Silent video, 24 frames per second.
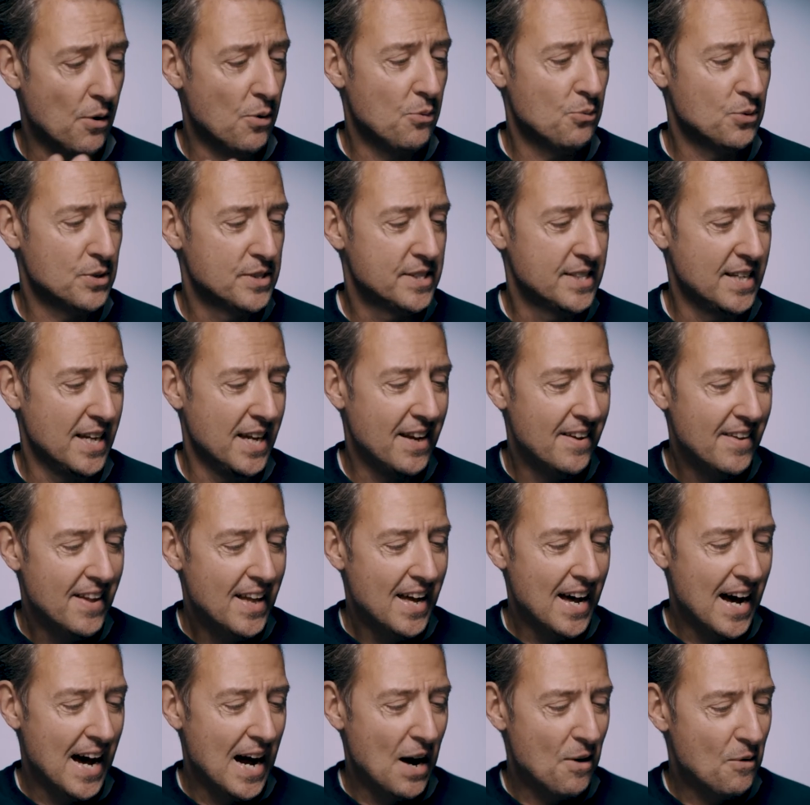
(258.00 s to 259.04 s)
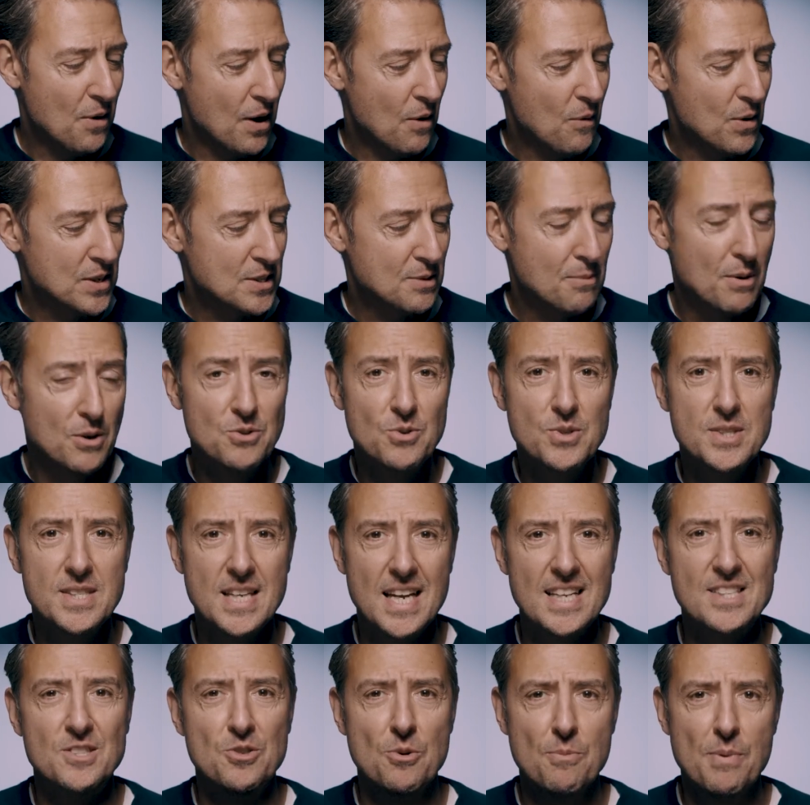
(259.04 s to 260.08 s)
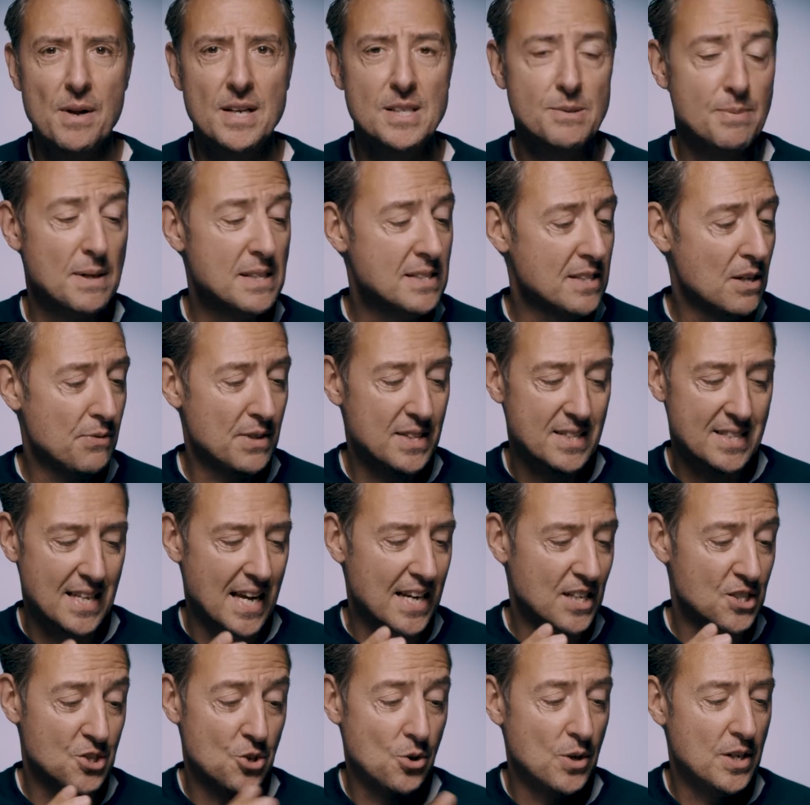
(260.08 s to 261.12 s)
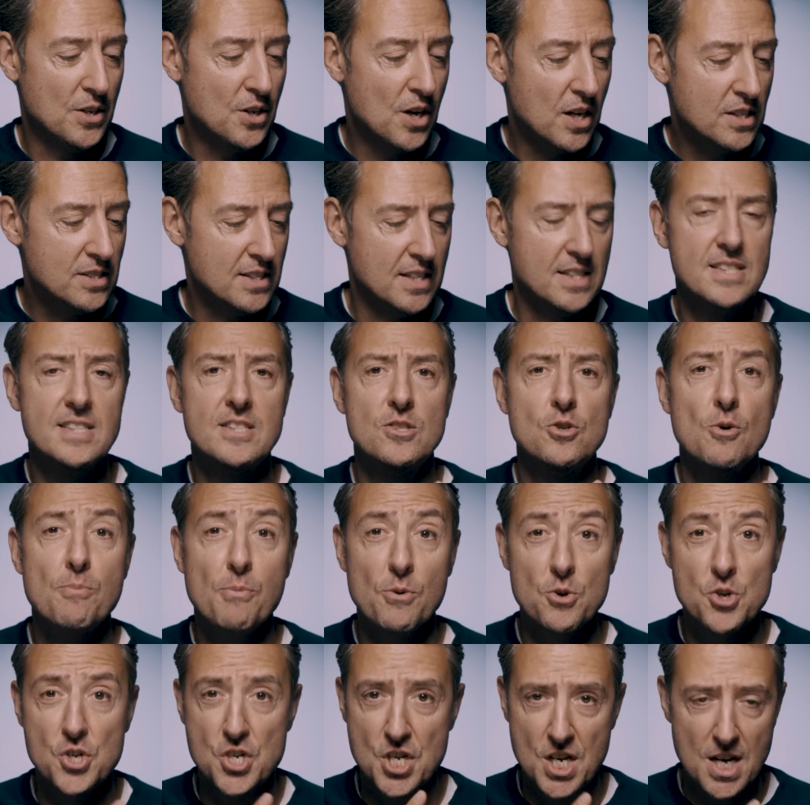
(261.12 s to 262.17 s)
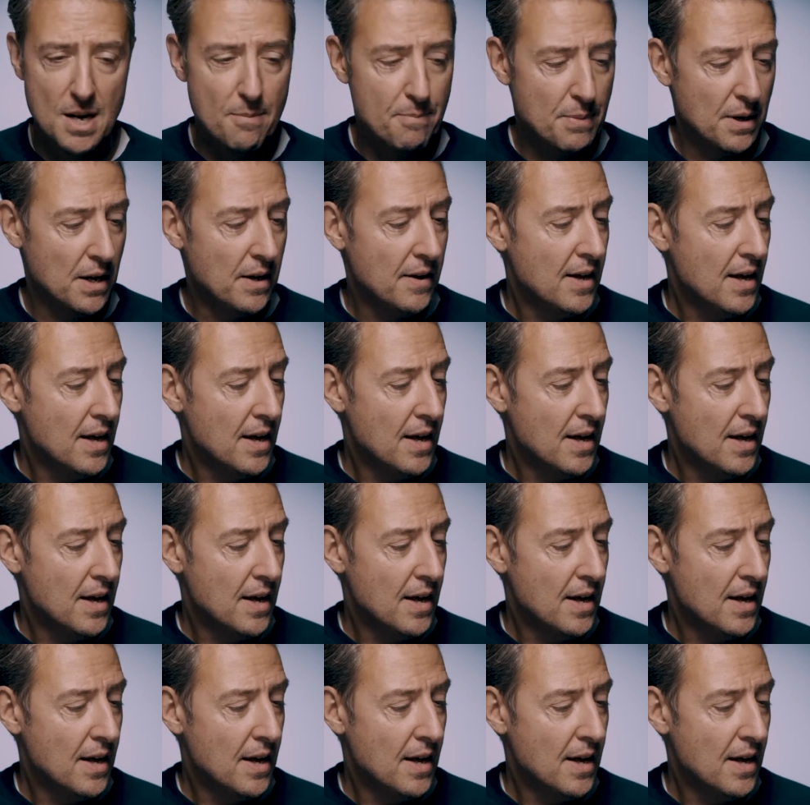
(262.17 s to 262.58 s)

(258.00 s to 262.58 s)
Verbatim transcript: I would say, I, I was about to say super expensive, it's actually not, it's super cheap.